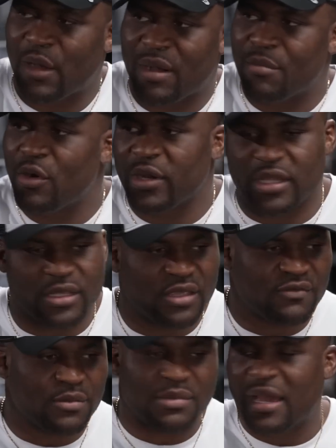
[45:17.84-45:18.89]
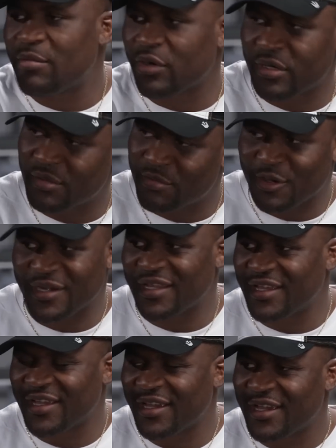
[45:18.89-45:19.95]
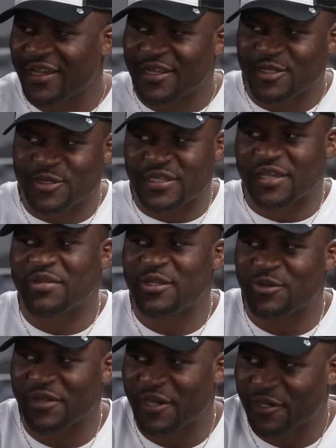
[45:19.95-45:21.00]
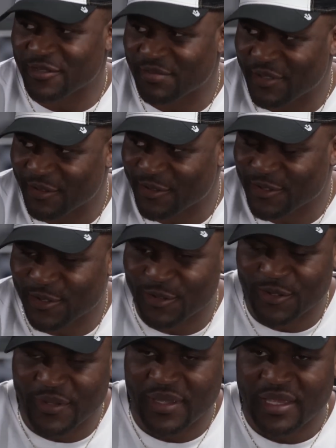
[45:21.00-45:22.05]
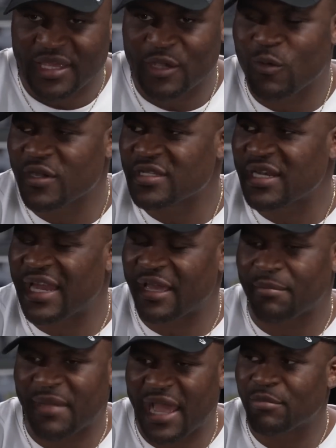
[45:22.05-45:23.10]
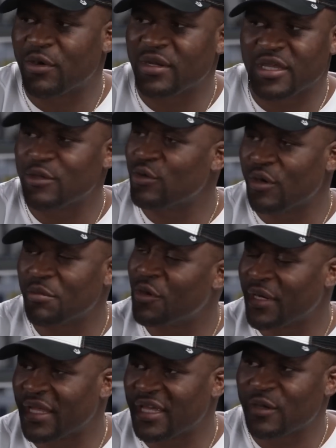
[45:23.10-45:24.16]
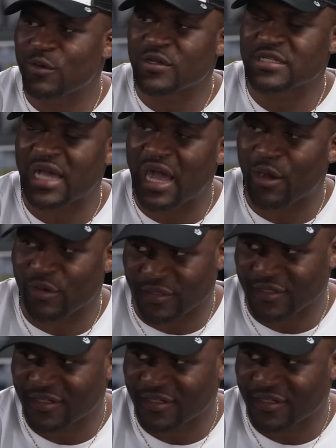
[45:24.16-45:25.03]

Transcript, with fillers: our money, even my brother's money, to take me to the hospital. So he wasn't like my money, your money. He was our